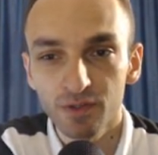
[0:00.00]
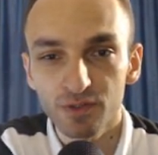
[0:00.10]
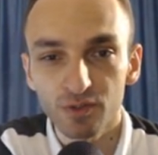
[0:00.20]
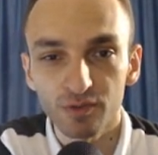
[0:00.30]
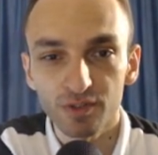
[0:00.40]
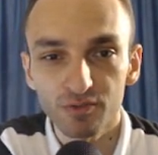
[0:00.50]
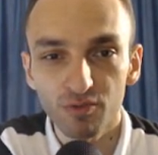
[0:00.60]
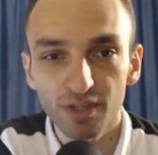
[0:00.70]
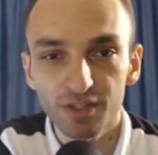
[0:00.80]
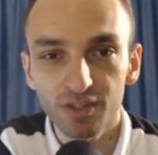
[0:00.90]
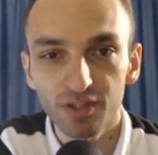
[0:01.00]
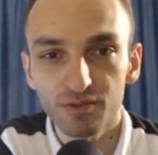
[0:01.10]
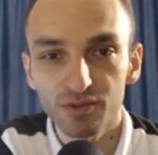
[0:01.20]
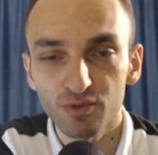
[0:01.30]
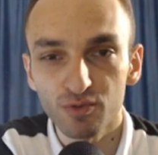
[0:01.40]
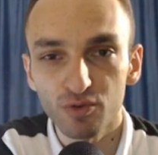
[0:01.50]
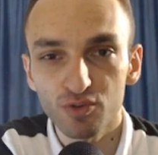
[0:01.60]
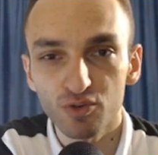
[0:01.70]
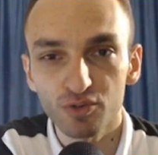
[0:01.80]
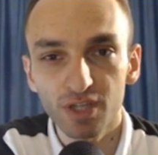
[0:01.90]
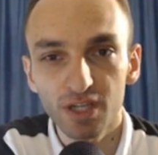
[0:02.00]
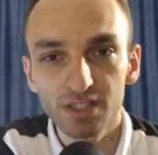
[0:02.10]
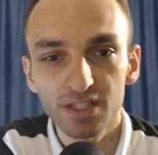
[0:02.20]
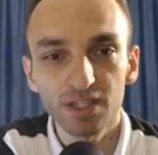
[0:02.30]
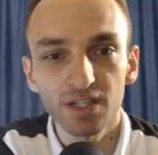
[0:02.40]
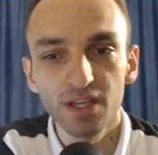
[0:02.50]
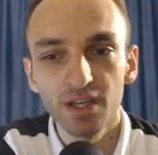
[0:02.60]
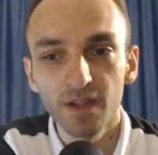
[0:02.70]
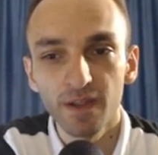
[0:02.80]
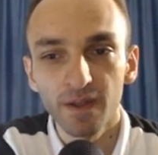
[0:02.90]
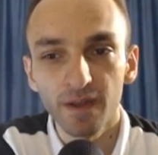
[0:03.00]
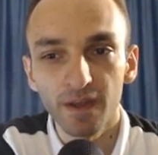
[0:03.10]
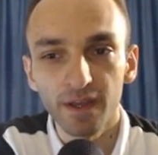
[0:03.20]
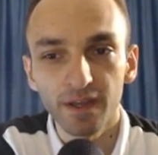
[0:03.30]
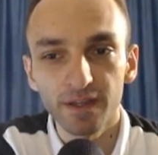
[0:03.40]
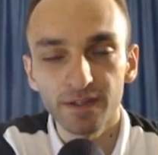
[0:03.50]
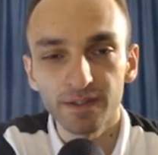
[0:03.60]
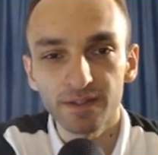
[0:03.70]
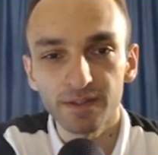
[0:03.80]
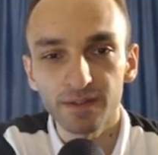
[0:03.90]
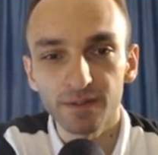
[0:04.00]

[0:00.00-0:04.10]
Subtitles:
So the strongest here is to go short castle, and